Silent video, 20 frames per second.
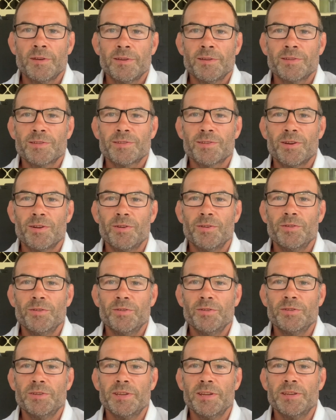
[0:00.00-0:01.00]
So
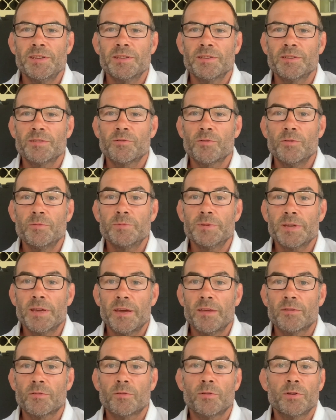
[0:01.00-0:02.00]
you tend to group
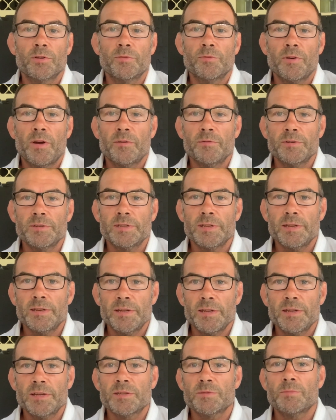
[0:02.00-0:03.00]
together all your favorite
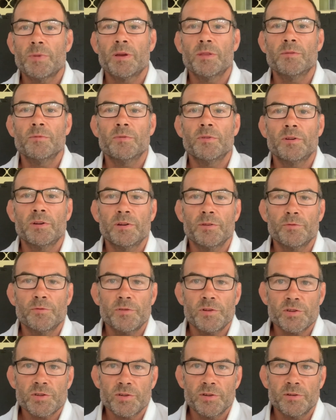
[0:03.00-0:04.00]
techniques, make them very
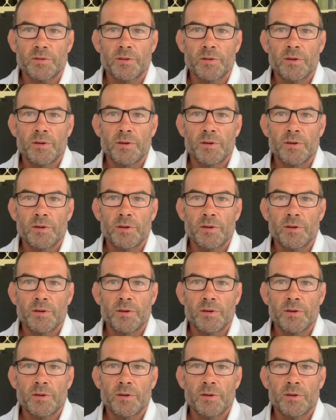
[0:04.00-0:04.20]
efficient,